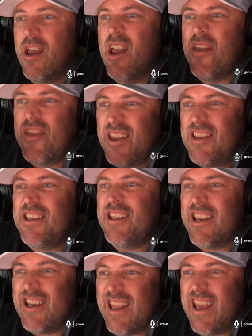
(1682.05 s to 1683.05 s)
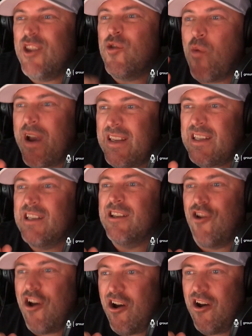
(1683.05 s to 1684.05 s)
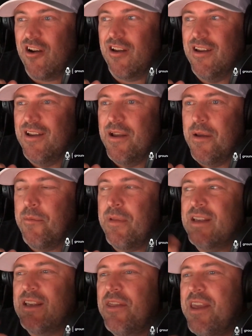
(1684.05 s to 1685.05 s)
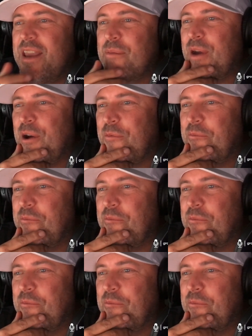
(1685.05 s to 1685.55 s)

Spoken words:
this is going to take twice as long? Because I think about